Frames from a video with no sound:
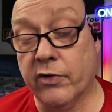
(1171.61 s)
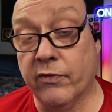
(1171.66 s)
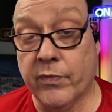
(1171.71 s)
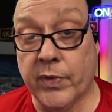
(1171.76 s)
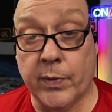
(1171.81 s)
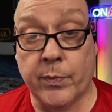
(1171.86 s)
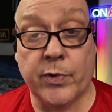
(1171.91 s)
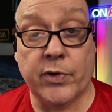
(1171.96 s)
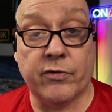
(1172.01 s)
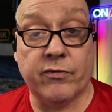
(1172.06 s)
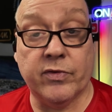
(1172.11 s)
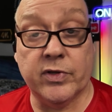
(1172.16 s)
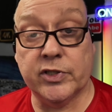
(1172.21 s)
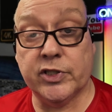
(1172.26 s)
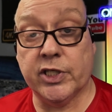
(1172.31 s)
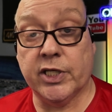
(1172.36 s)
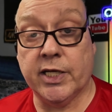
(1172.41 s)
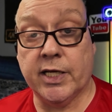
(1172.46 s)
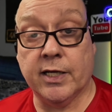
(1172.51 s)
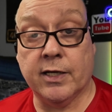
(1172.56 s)
Maybe you're
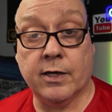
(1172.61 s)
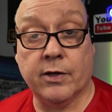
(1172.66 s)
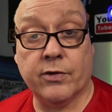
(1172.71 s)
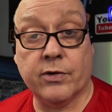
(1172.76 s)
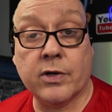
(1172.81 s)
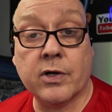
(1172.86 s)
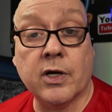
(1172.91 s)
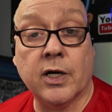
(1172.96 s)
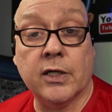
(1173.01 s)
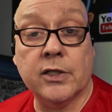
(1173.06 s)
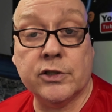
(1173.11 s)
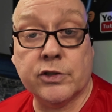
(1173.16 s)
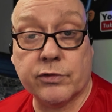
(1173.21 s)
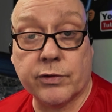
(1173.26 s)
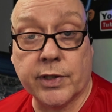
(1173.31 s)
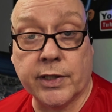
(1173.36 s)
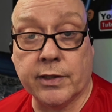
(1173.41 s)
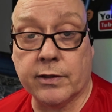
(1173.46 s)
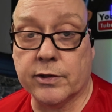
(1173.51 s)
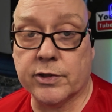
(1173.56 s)
visiting another
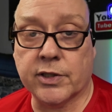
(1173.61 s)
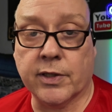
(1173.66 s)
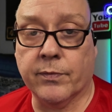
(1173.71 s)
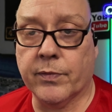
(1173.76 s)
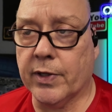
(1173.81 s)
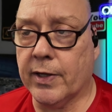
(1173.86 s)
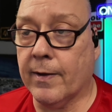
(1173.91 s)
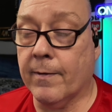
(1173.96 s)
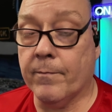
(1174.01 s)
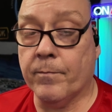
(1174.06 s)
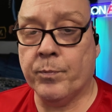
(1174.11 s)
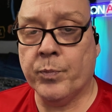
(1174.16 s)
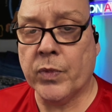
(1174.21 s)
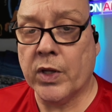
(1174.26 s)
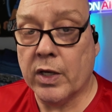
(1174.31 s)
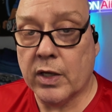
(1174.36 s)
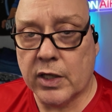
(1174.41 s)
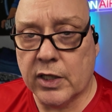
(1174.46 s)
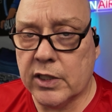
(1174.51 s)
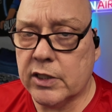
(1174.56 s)
country or something, and
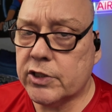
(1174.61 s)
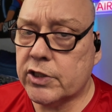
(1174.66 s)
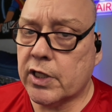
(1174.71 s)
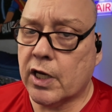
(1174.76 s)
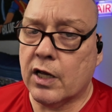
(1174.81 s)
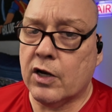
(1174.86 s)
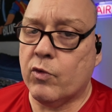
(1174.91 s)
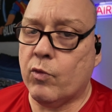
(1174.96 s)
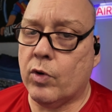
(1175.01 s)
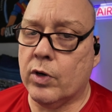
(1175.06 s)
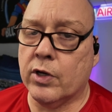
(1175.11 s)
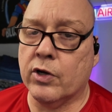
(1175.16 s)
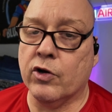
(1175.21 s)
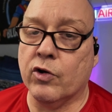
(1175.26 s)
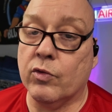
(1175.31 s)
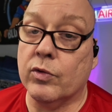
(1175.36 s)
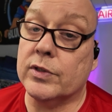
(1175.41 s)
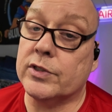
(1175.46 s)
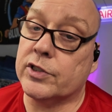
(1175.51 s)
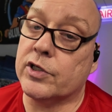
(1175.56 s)
you just kind of want to know
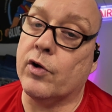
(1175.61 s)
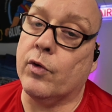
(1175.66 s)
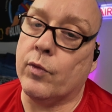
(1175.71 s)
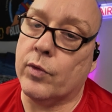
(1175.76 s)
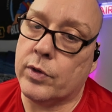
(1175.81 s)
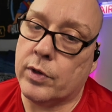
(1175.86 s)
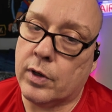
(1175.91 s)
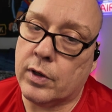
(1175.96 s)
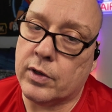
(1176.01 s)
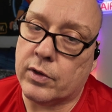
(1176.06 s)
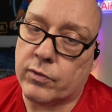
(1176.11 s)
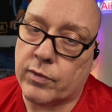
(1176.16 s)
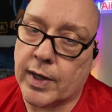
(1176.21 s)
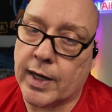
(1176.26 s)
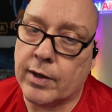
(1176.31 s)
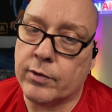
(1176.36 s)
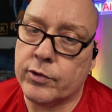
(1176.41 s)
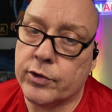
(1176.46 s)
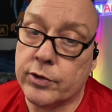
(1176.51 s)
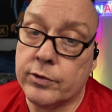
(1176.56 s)
what's going on
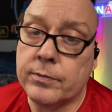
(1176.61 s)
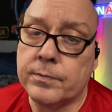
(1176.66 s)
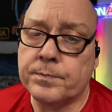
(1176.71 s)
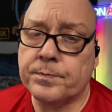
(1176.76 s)
around you.